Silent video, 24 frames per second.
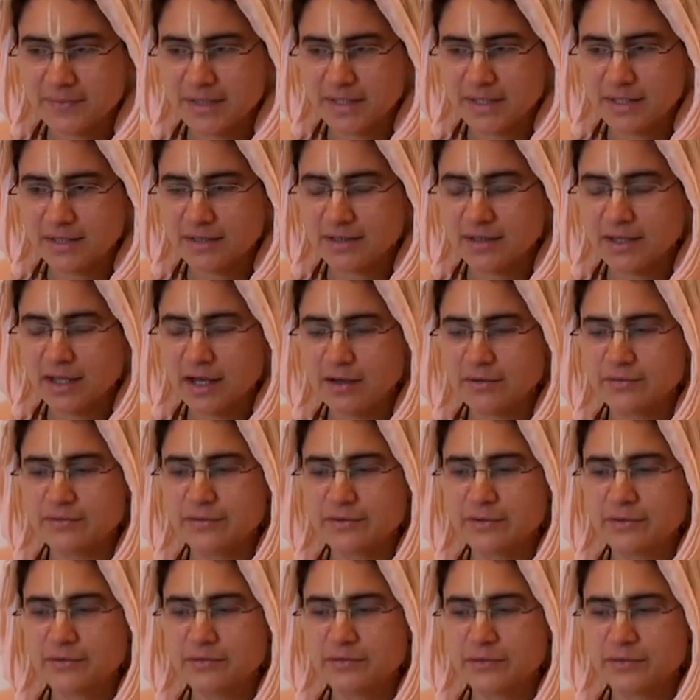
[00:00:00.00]
And love
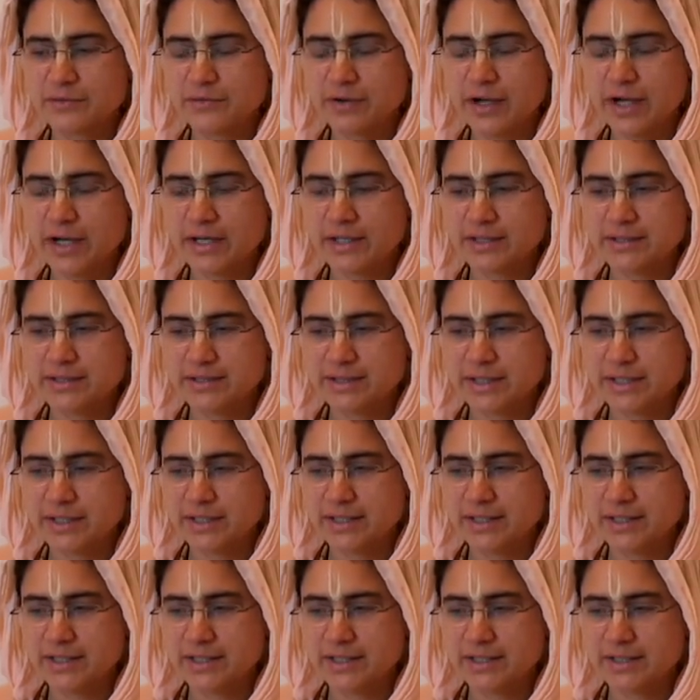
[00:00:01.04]
overrides
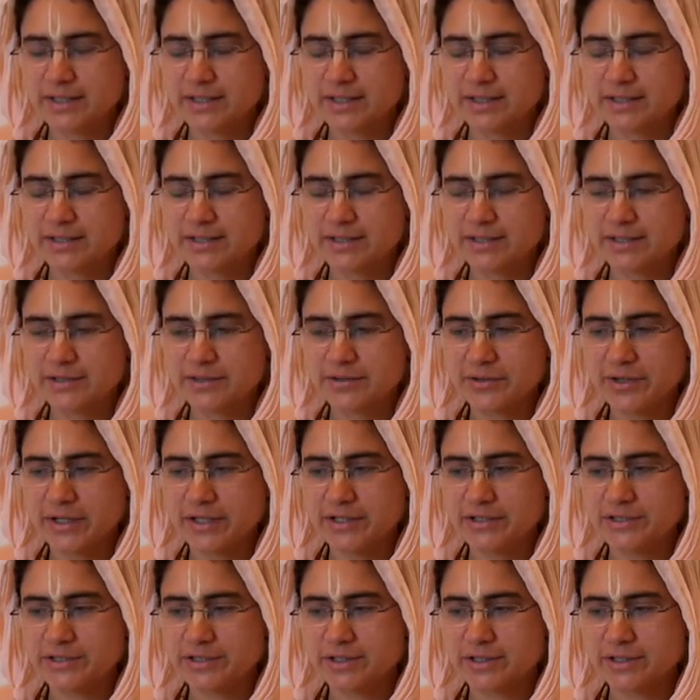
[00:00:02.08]
any
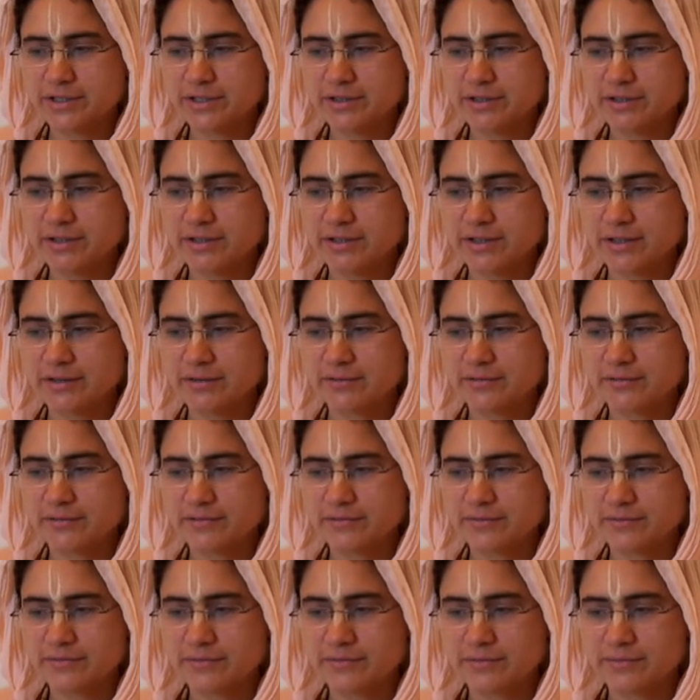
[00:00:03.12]
consideration of
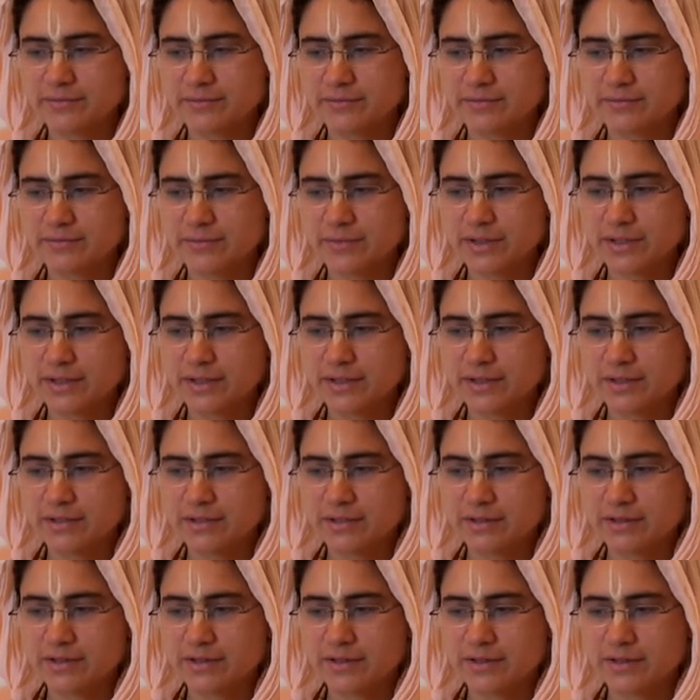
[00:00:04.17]

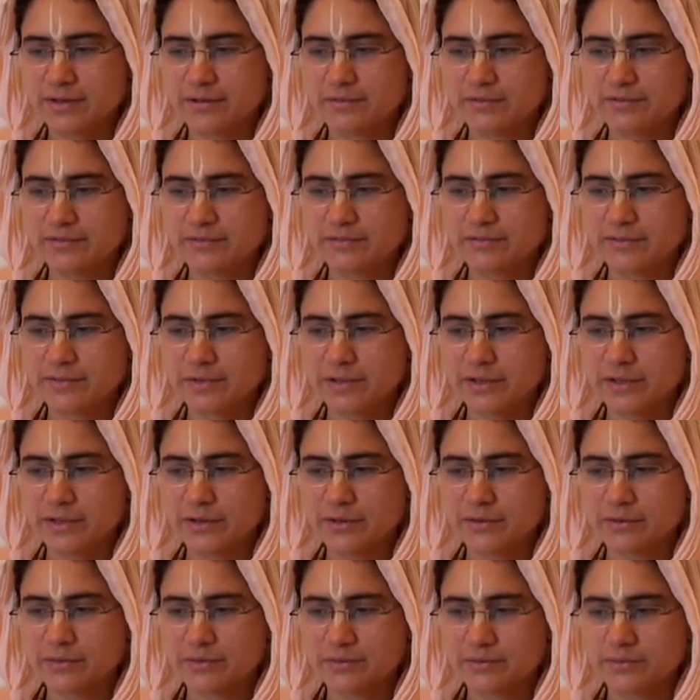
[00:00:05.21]

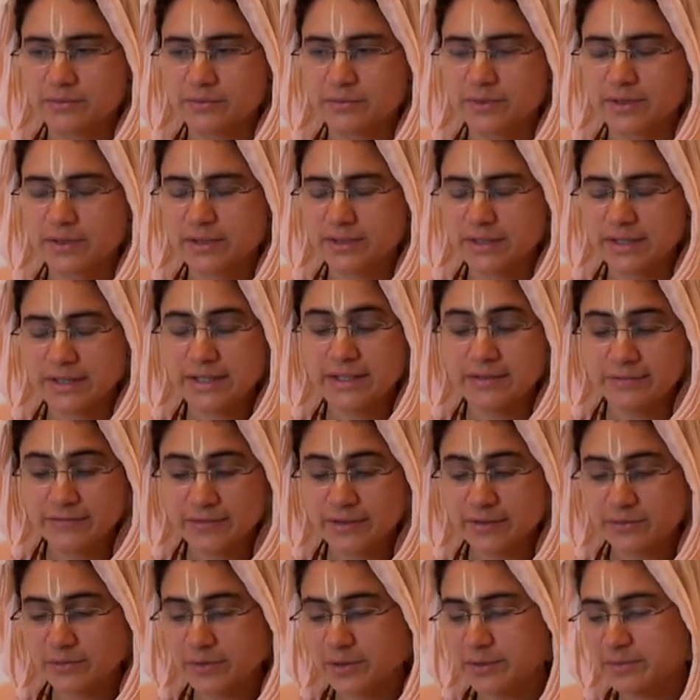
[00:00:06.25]

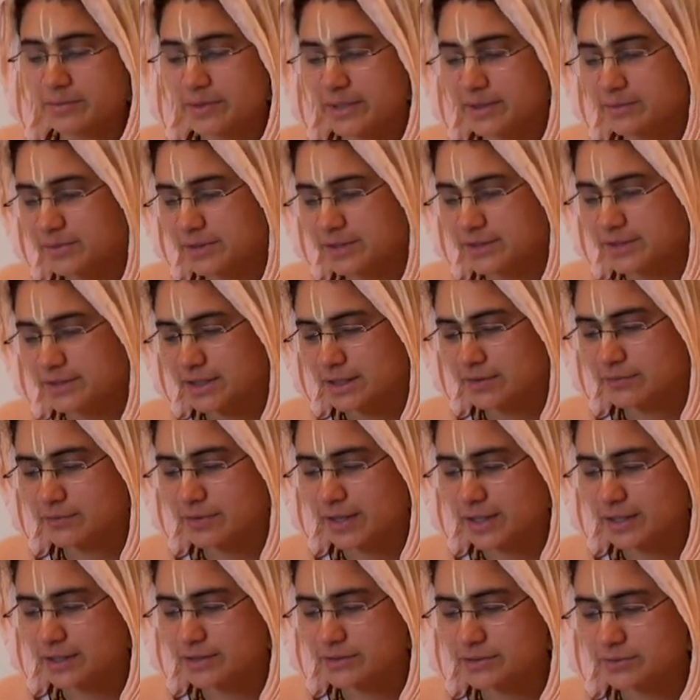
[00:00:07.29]
what may be
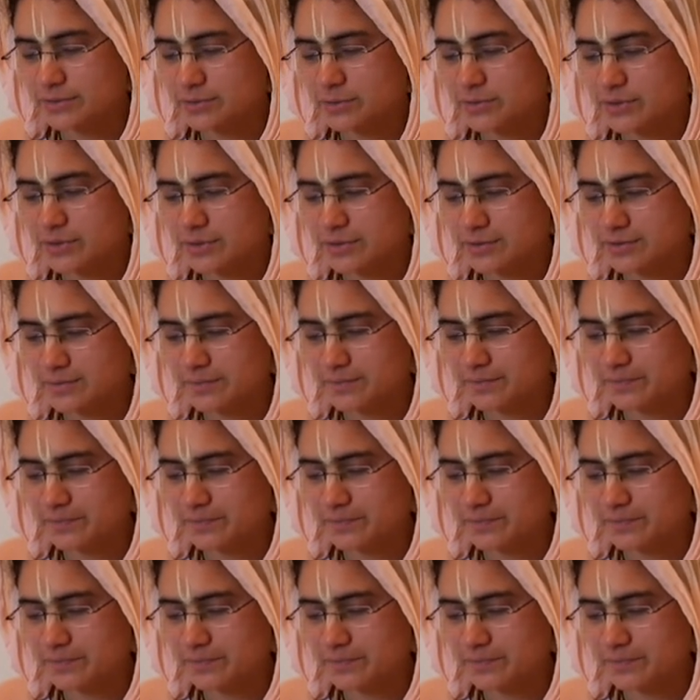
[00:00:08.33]
direct order.